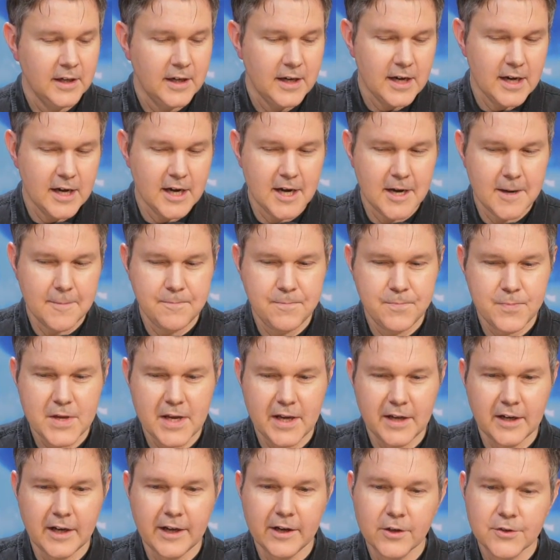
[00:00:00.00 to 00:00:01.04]
And
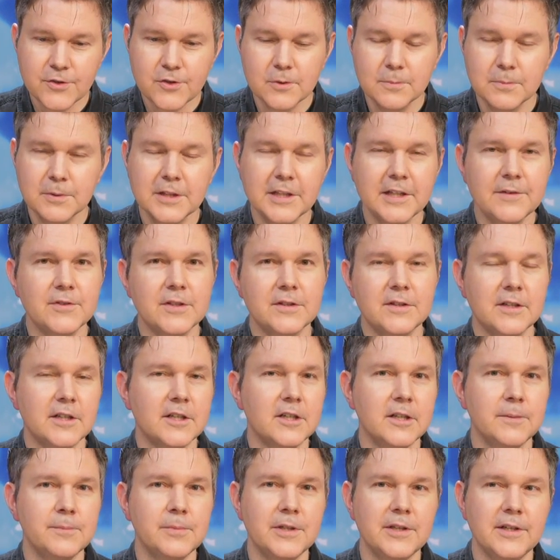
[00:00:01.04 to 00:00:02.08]
I also believe that they're
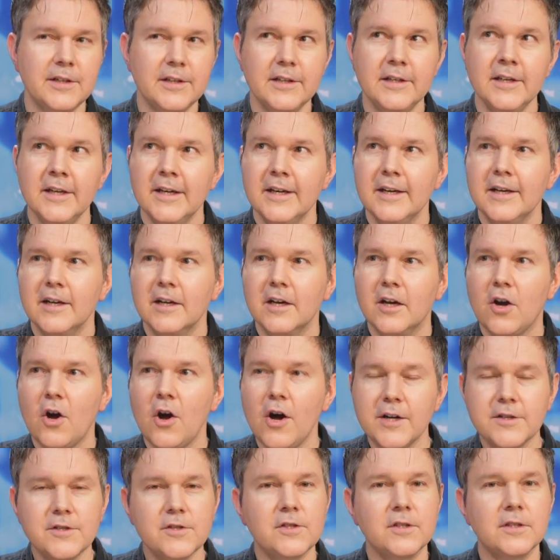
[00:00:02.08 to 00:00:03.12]
going to be
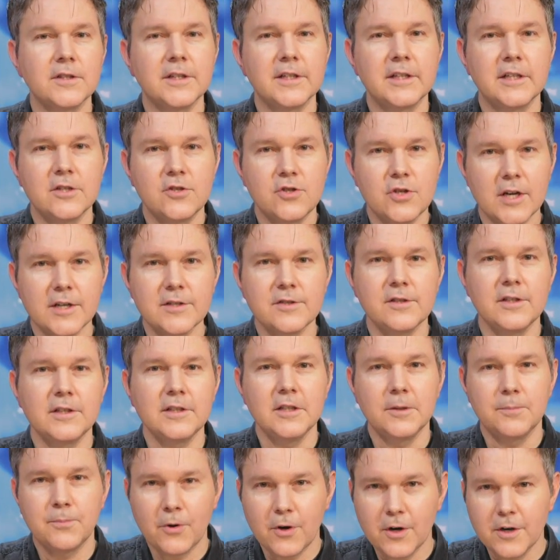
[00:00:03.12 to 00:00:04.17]
constantly adjusting
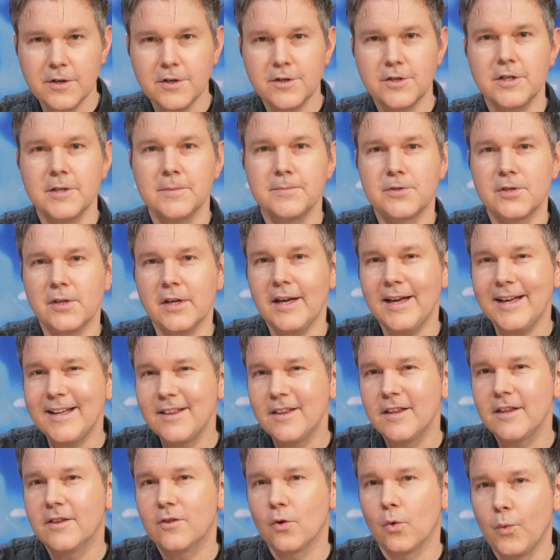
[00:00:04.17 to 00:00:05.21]
their partnerships
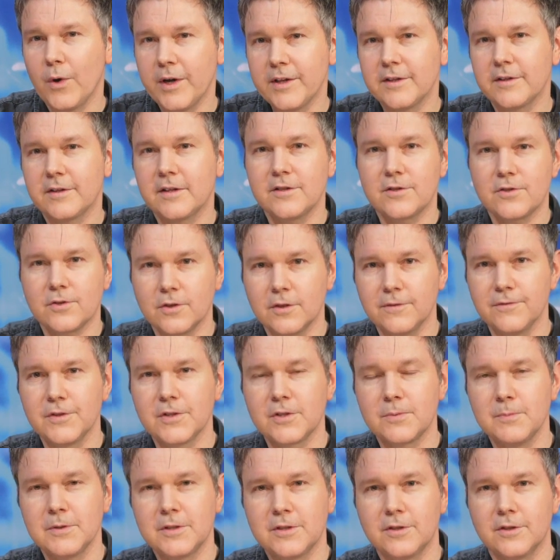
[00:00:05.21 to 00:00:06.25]
and the way that they serve
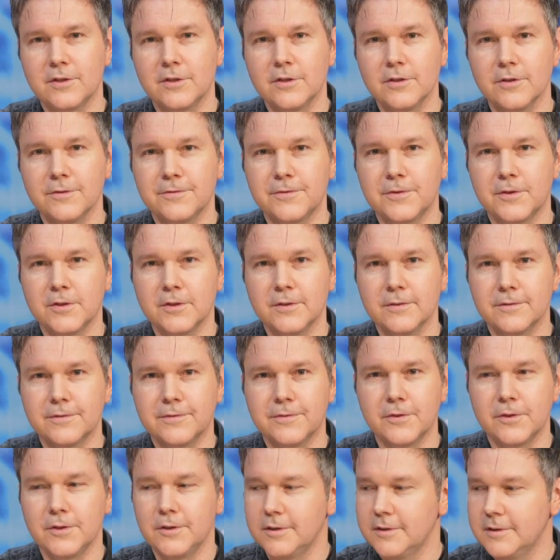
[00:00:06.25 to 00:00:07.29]
this material
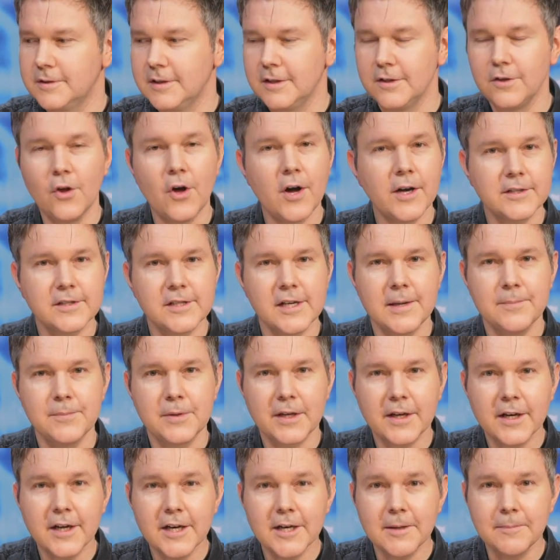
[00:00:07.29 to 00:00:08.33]
for a long time to
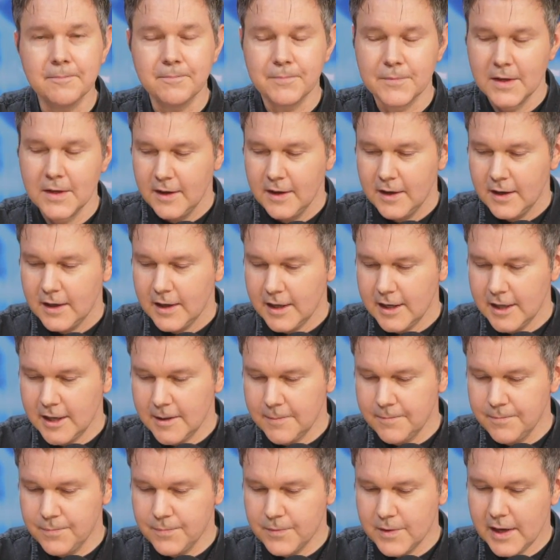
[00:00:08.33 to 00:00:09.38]
come.
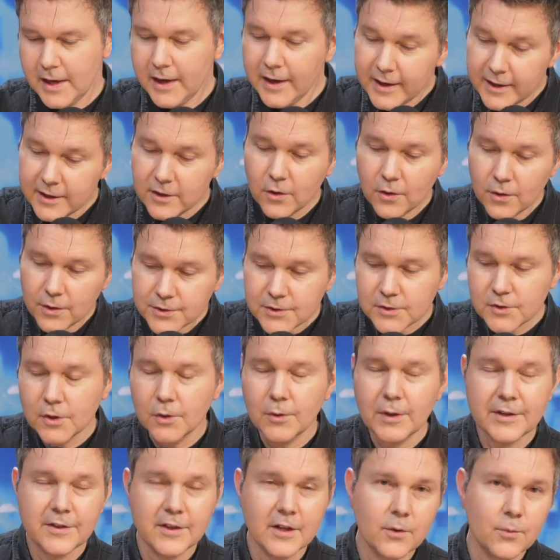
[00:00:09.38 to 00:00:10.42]
And
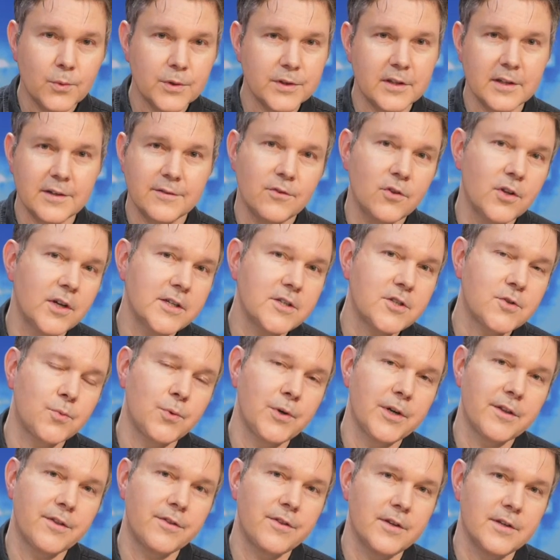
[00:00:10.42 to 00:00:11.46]
also, I think what they've launched
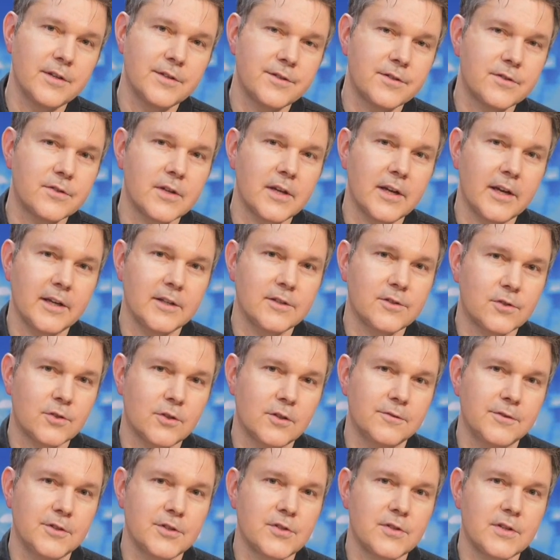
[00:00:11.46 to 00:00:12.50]
with is a
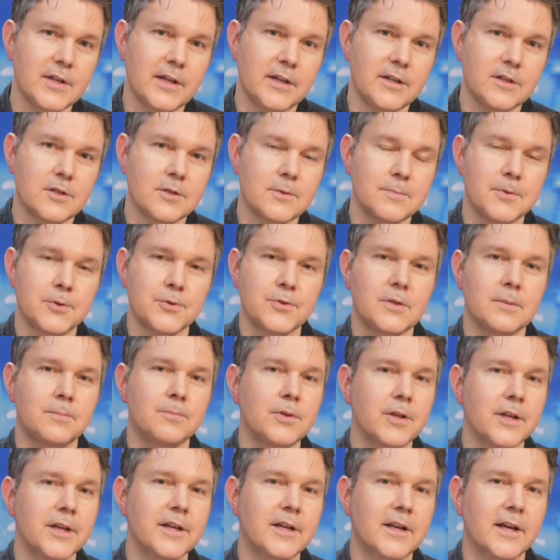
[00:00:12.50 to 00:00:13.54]
service that is supposed to
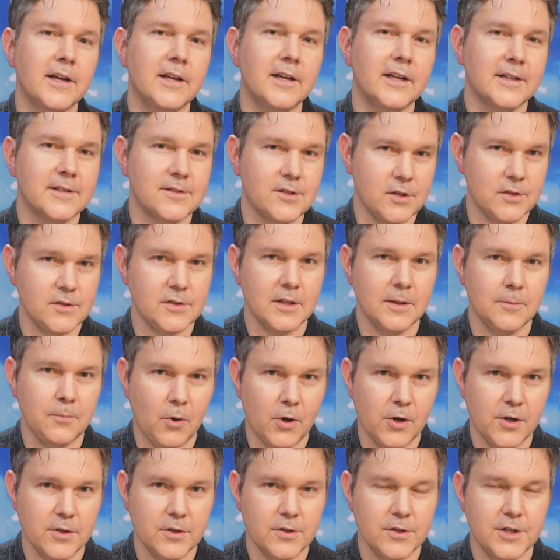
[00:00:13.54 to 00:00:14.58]
placate existing
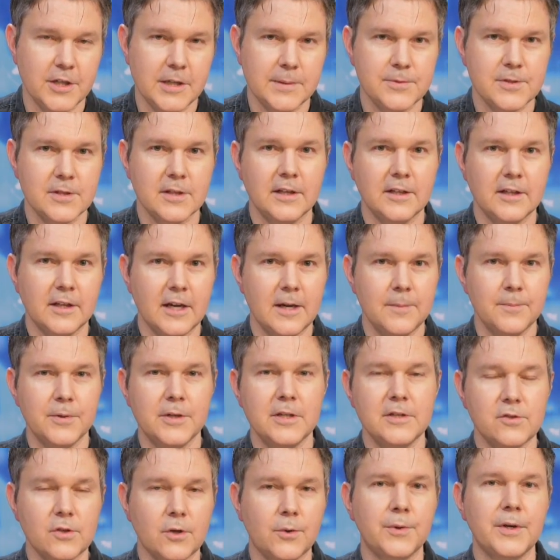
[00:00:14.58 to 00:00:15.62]
partnerships that
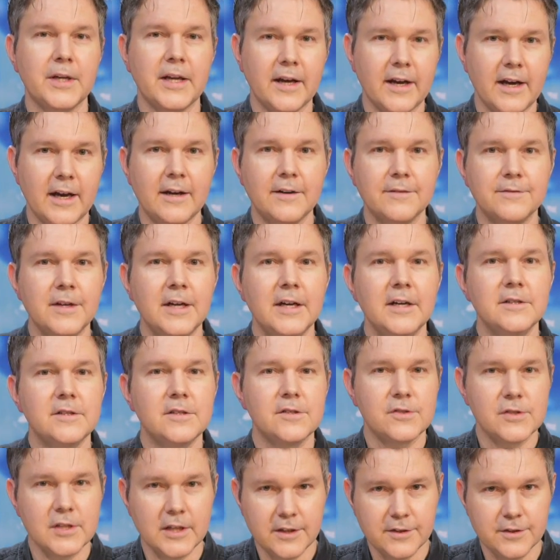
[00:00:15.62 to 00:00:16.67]
companies already have to
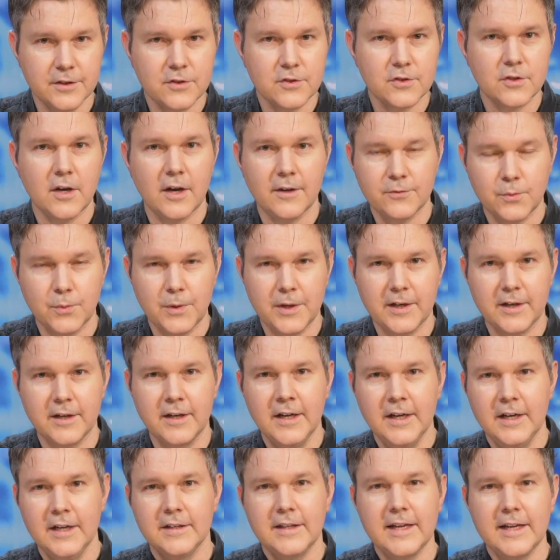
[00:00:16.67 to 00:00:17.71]
sell their software.
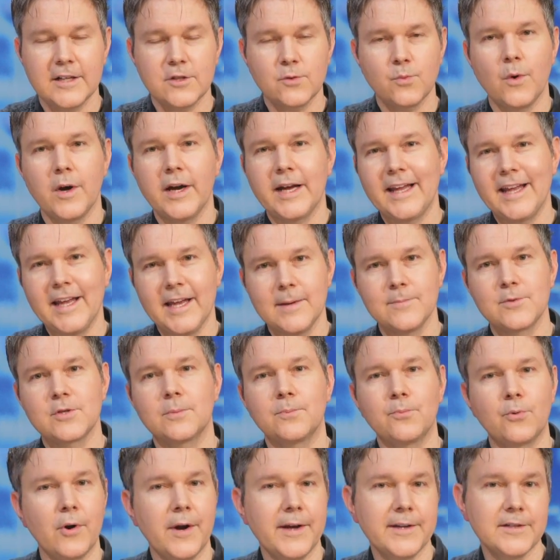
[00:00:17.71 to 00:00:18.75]
That's why games are
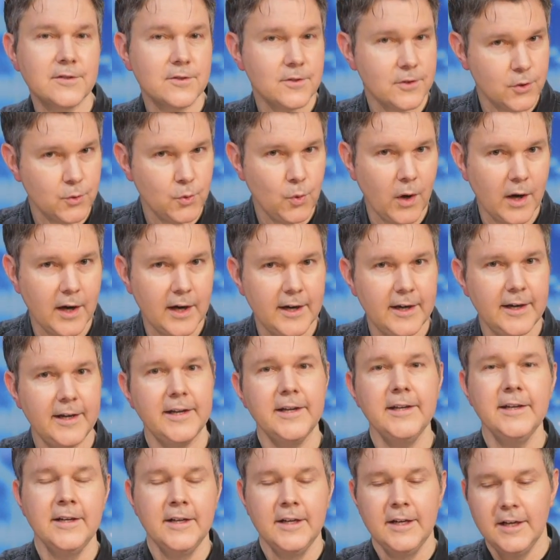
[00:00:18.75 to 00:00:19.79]
priced too
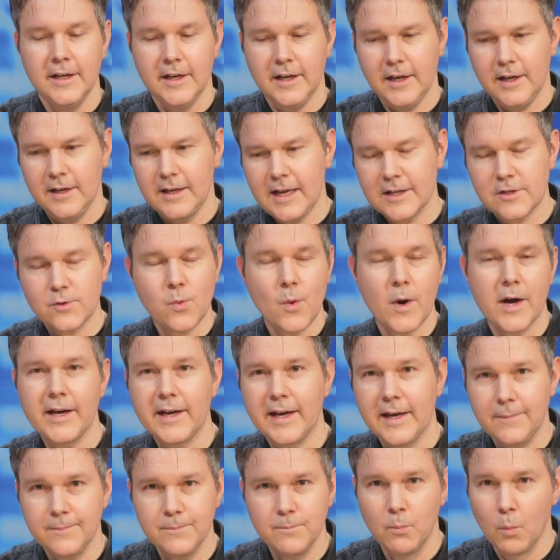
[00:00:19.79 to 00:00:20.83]
high, and that's why
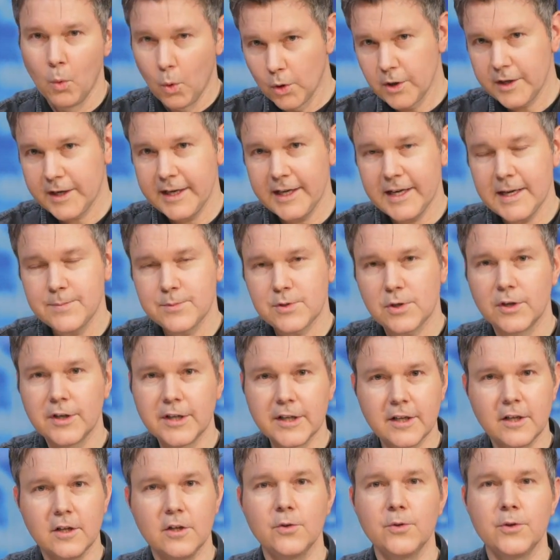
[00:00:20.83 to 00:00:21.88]
more games aren't
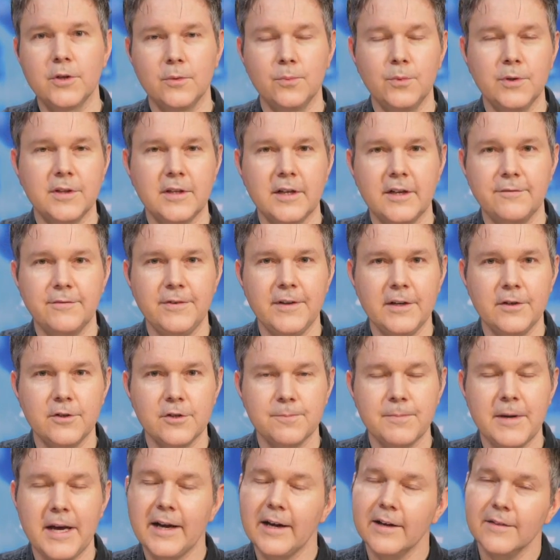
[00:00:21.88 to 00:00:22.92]
included with that Founders
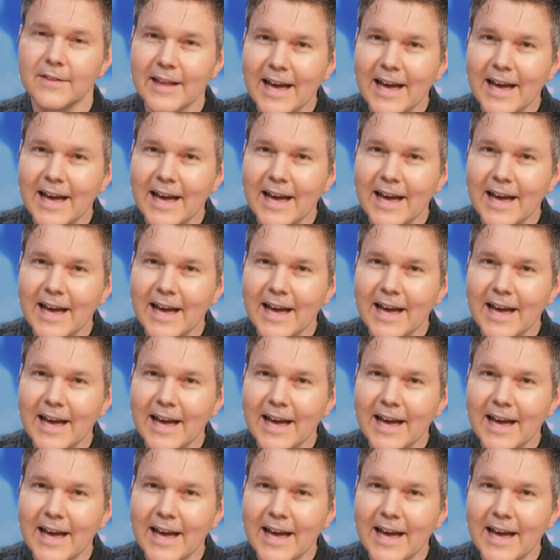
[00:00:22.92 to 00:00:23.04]
Pack.